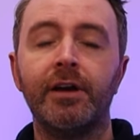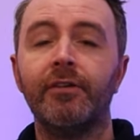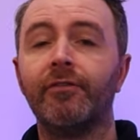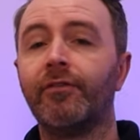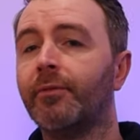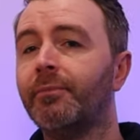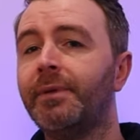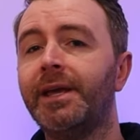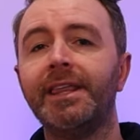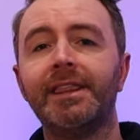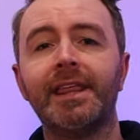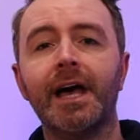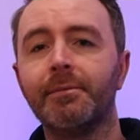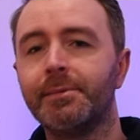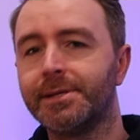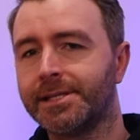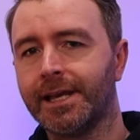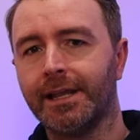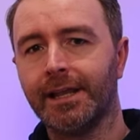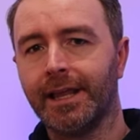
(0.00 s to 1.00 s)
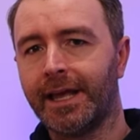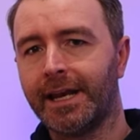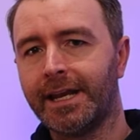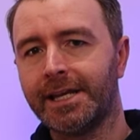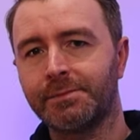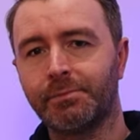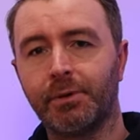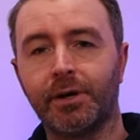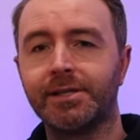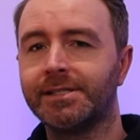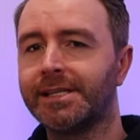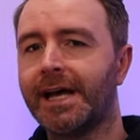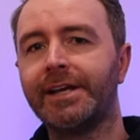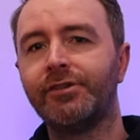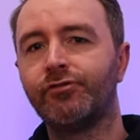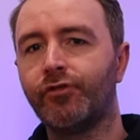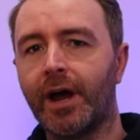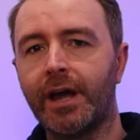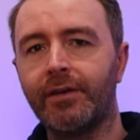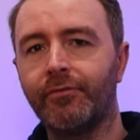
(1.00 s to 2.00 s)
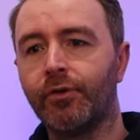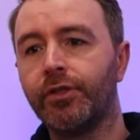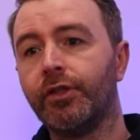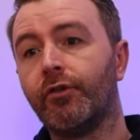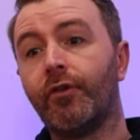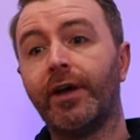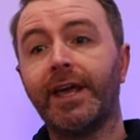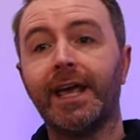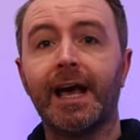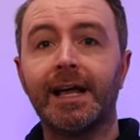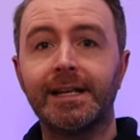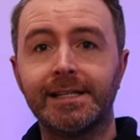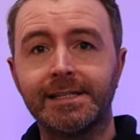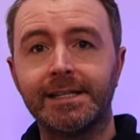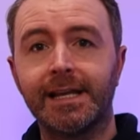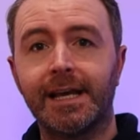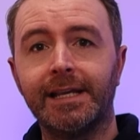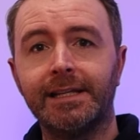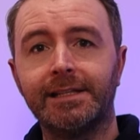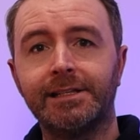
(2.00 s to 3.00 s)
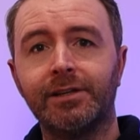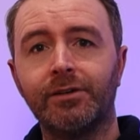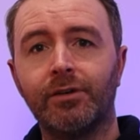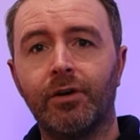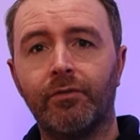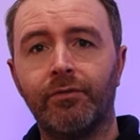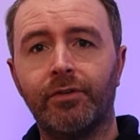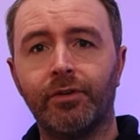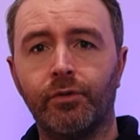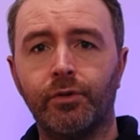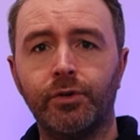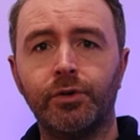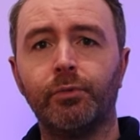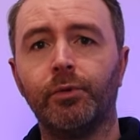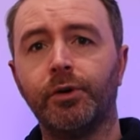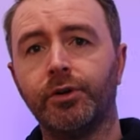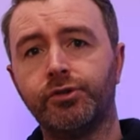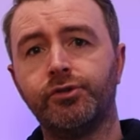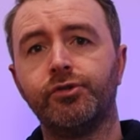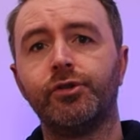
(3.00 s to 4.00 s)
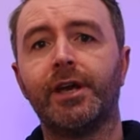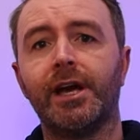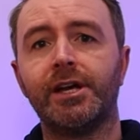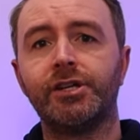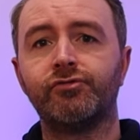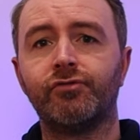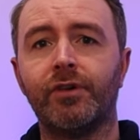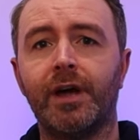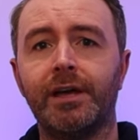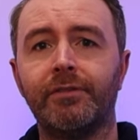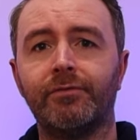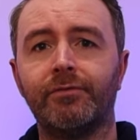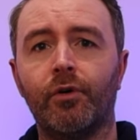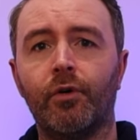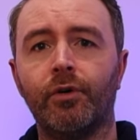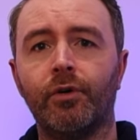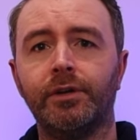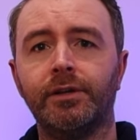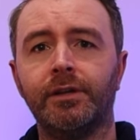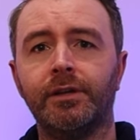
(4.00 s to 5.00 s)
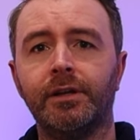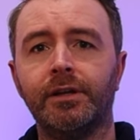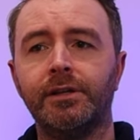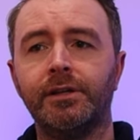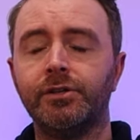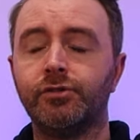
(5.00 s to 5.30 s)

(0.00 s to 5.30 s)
For me, that was hilarious because I drive on the right hand side of the road, whereas you guys drive on.